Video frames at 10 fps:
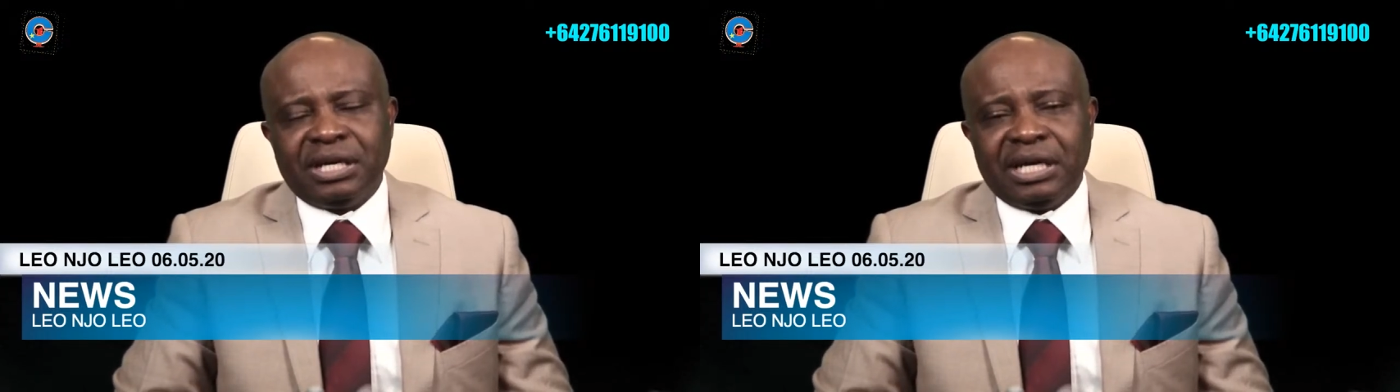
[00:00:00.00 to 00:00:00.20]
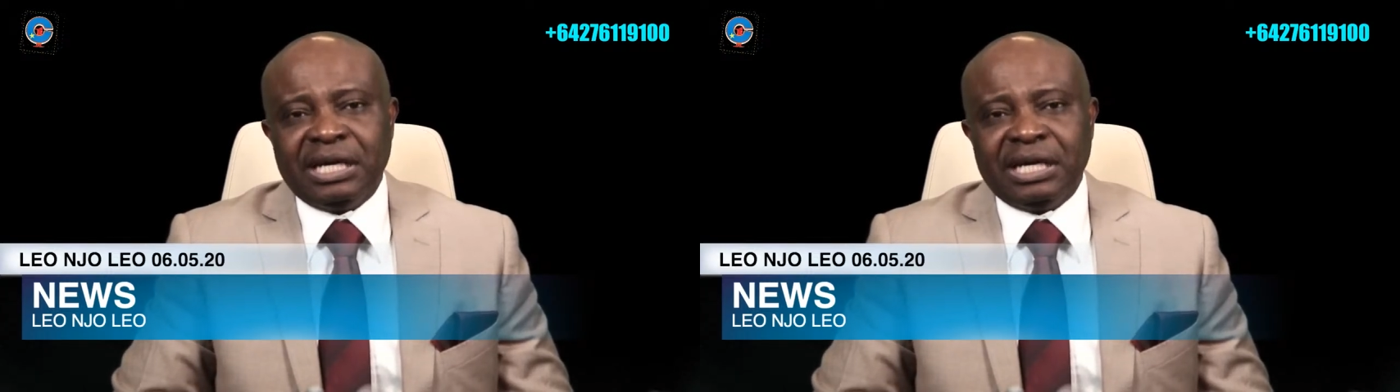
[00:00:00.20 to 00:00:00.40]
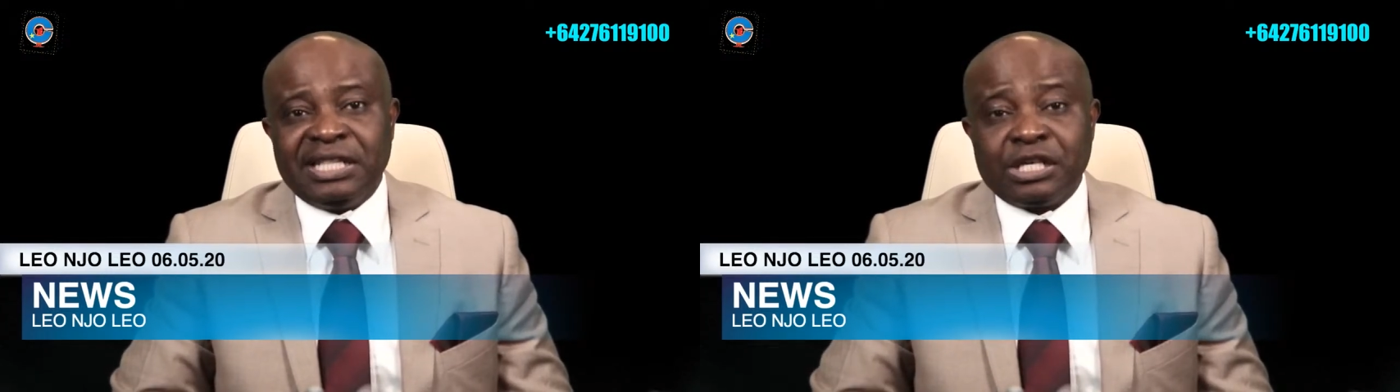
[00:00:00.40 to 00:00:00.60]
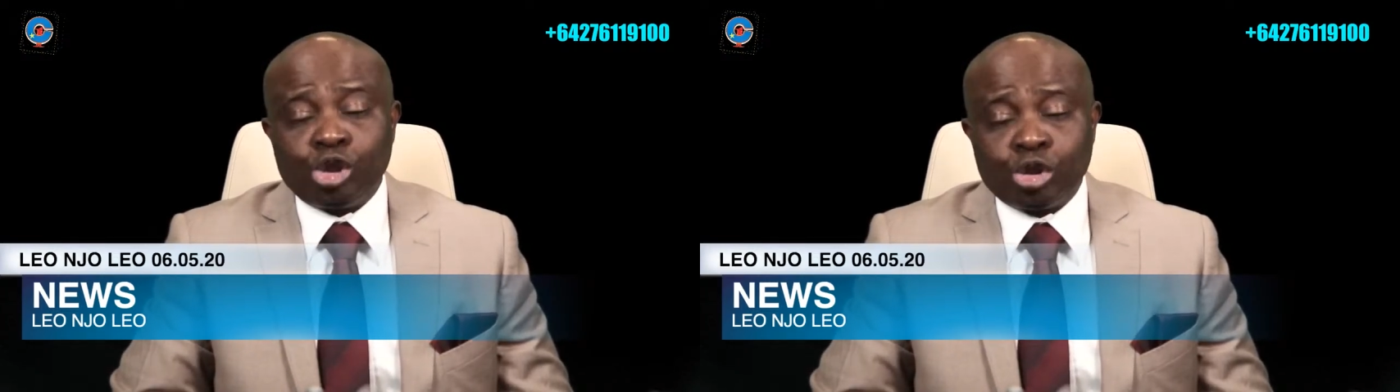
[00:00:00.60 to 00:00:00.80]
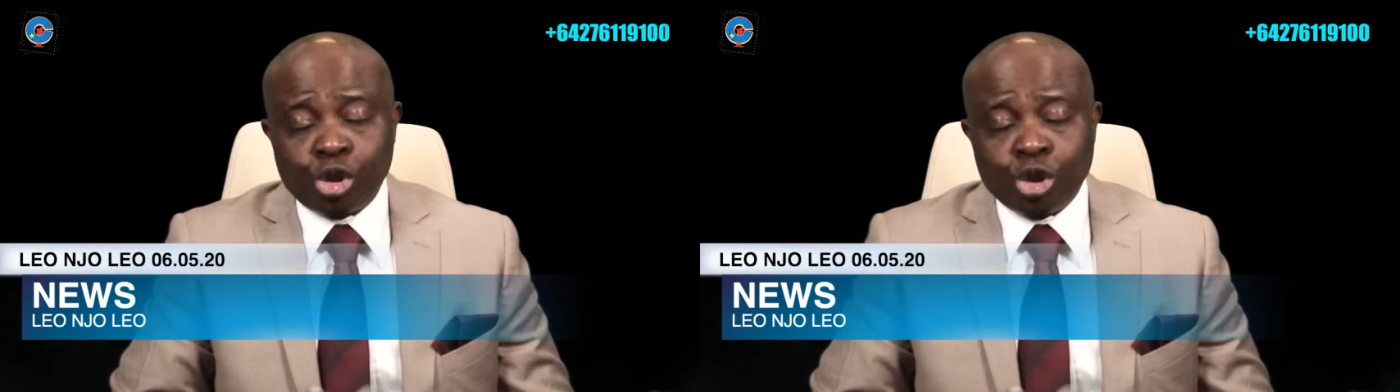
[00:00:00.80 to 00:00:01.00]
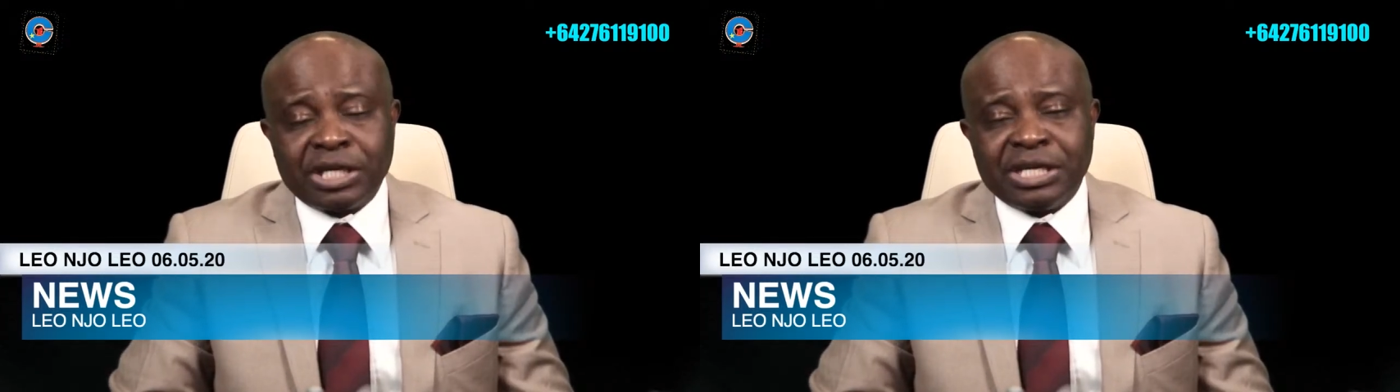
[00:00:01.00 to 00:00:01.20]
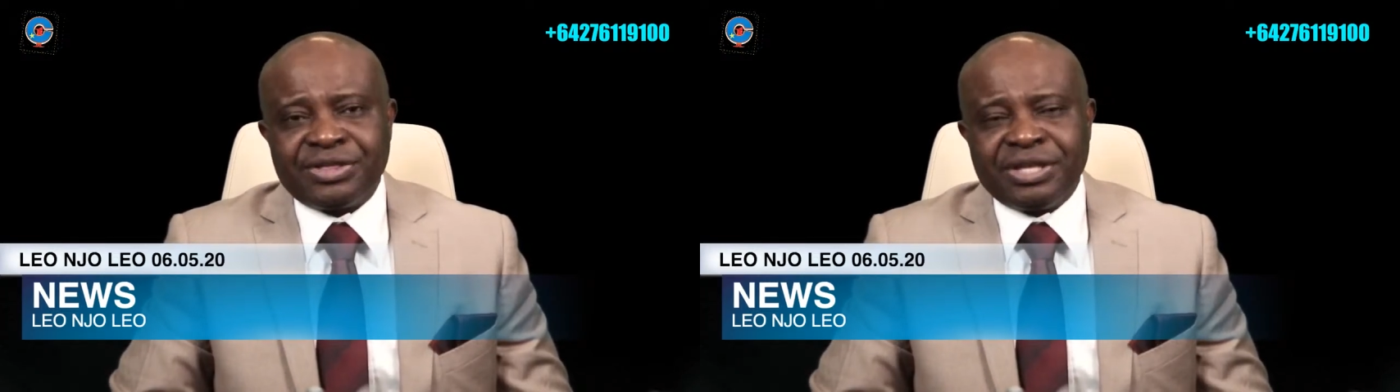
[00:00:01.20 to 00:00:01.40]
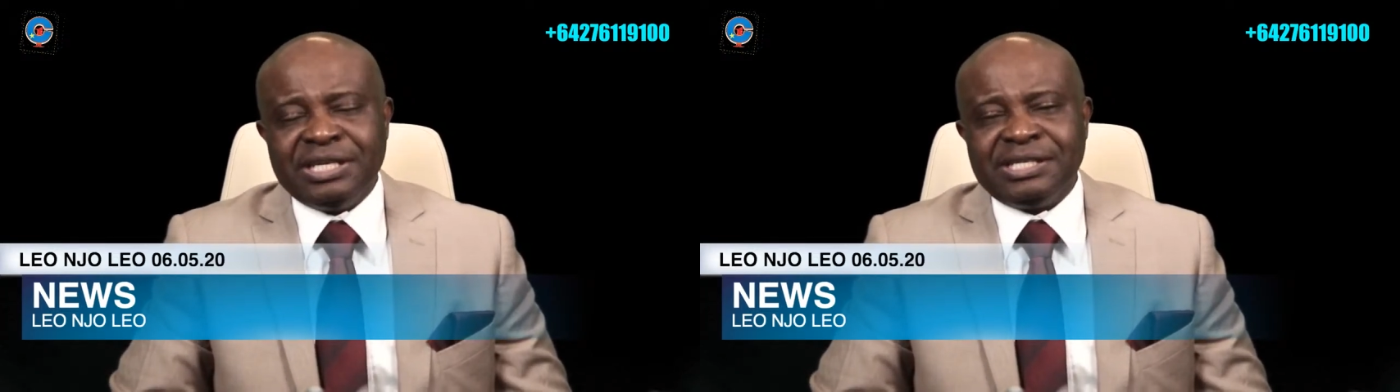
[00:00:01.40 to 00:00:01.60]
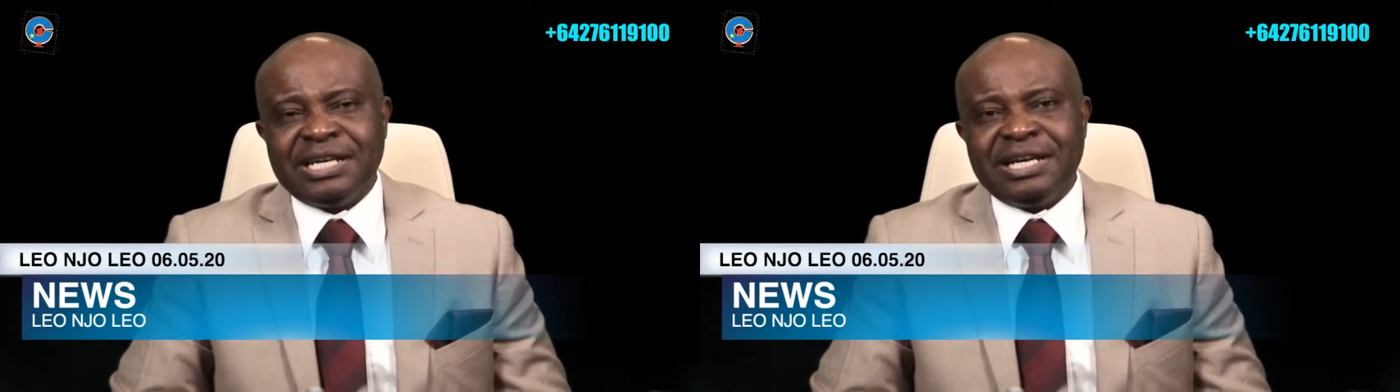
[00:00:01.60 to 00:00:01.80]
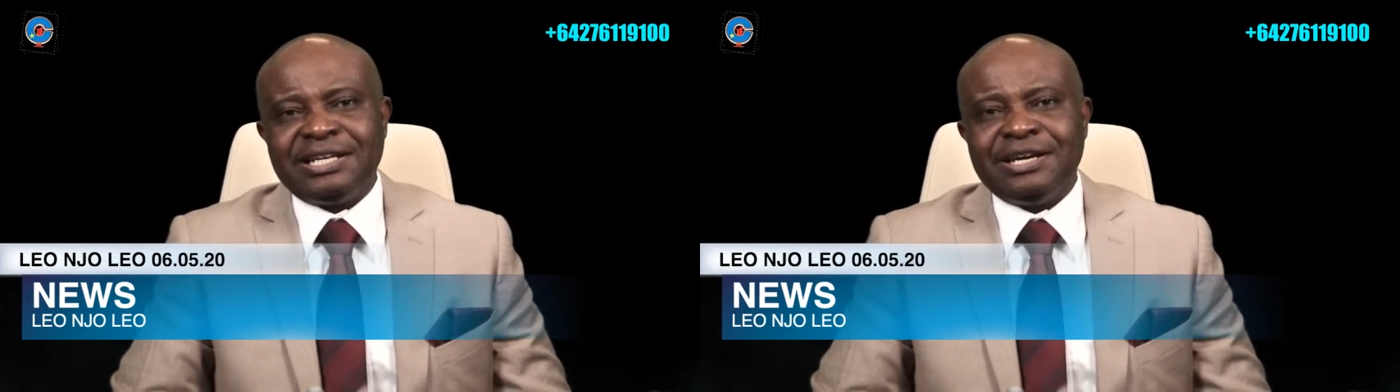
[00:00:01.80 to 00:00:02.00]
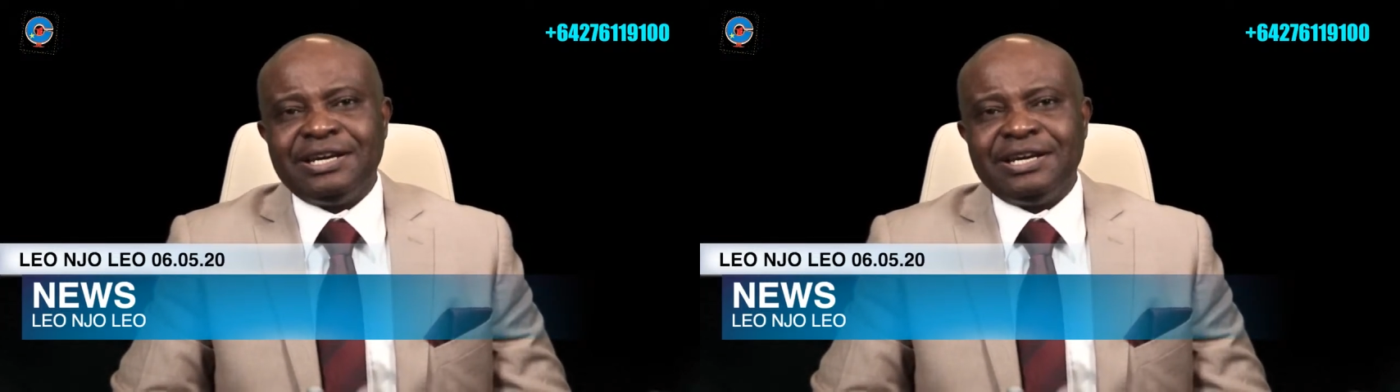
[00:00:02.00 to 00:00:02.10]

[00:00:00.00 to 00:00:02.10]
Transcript: And the shocking thing is that